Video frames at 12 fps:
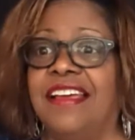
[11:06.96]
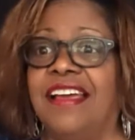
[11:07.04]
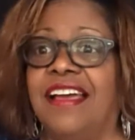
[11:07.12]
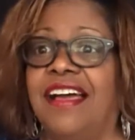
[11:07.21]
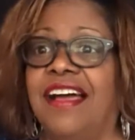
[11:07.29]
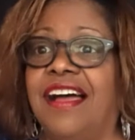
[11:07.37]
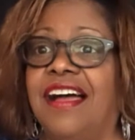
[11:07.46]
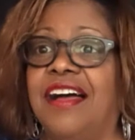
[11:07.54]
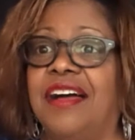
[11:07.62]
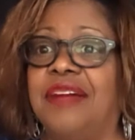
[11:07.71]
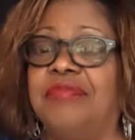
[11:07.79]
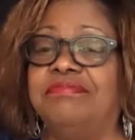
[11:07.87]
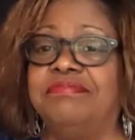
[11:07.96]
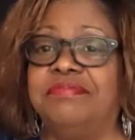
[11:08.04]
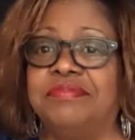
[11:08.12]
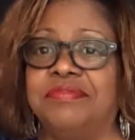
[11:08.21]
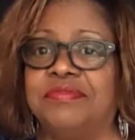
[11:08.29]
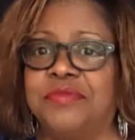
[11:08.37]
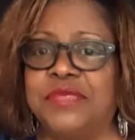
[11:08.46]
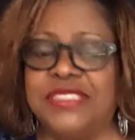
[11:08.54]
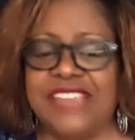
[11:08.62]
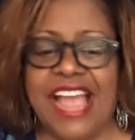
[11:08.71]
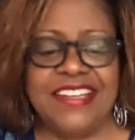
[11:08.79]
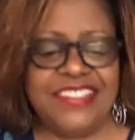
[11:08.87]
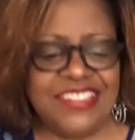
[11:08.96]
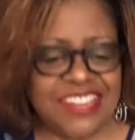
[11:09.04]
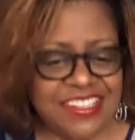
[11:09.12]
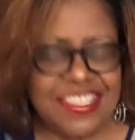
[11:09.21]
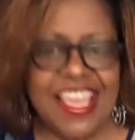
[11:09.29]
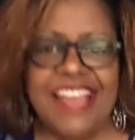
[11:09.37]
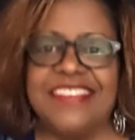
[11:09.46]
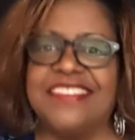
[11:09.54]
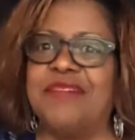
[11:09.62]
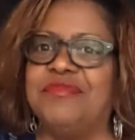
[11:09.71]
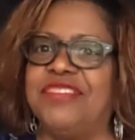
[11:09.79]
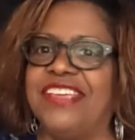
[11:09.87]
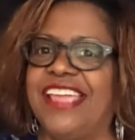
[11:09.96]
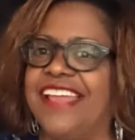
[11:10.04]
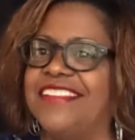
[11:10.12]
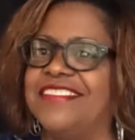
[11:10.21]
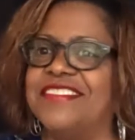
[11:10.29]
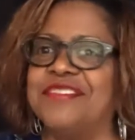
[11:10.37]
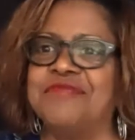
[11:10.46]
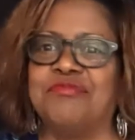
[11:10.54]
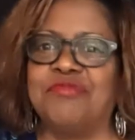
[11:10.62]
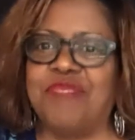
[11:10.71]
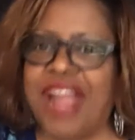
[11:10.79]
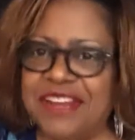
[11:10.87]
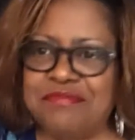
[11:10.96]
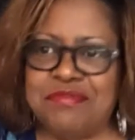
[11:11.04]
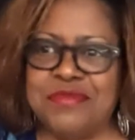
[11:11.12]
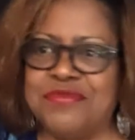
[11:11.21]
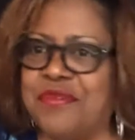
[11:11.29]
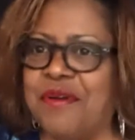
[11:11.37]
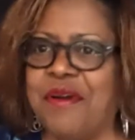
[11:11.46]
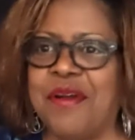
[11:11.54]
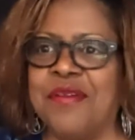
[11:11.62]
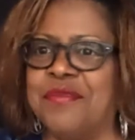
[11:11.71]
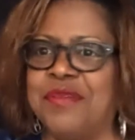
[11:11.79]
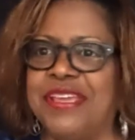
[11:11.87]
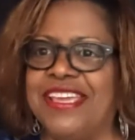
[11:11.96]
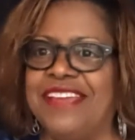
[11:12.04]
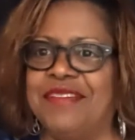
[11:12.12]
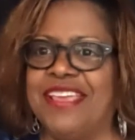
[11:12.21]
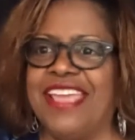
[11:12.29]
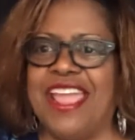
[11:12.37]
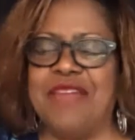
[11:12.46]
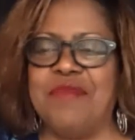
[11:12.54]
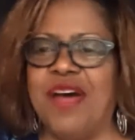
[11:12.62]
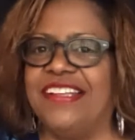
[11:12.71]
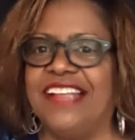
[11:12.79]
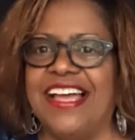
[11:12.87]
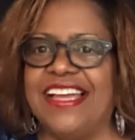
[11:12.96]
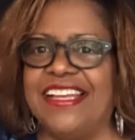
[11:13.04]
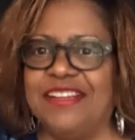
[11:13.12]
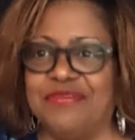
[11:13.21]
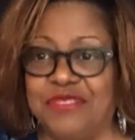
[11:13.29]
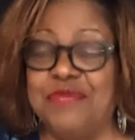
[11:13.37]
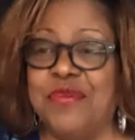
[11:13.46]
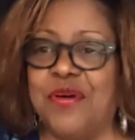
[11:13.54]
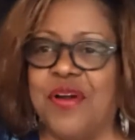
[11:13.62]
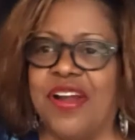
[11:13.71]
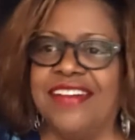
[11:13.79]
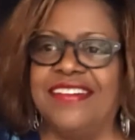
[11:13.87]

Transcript: um, which I just had some to cancel right before we, we came online, a few more.